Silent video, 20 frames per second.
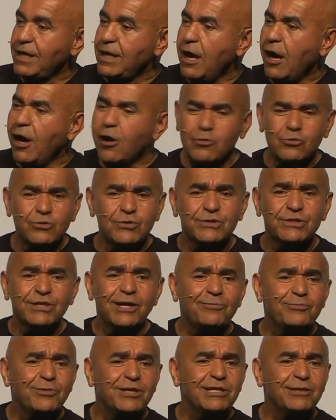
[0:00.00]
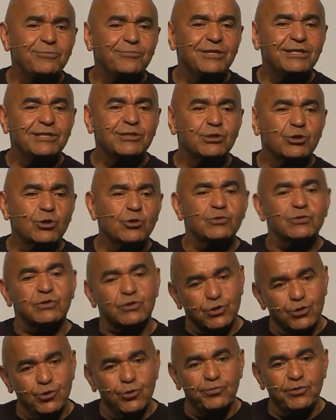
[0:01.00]
How could somebody be so
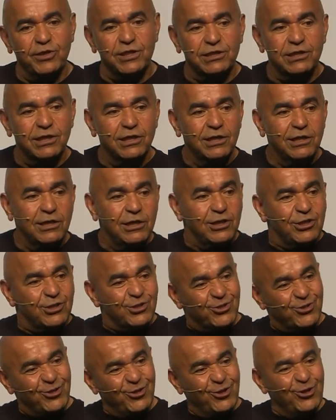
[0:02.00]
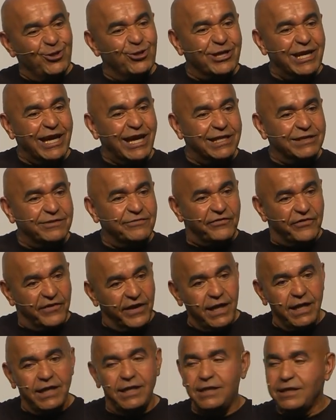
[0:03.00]
stupid to look at
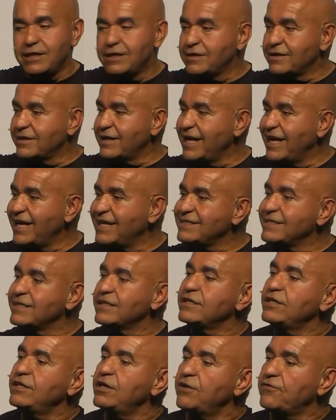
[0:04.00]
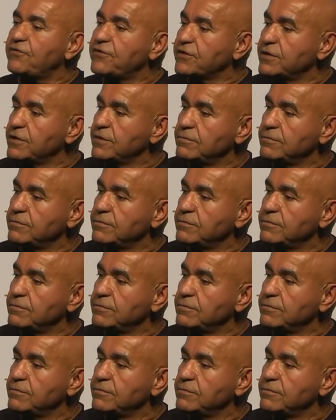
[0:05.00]
failure as a gift?